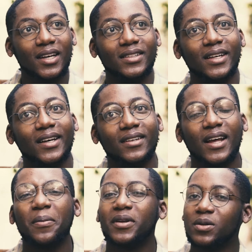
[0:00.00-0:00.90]
Then
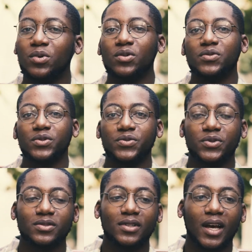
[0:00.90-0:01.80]
I play ball for
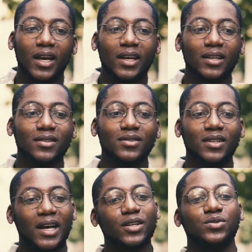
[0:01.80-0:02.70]
fun. I
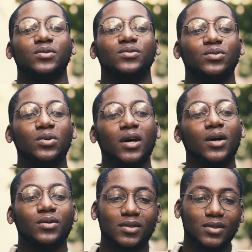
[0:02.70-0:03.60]
like to go
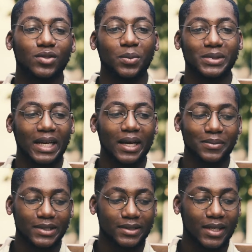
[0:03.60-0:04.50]
out
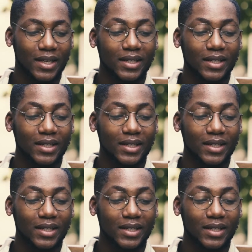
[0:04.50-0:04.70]
sometimes.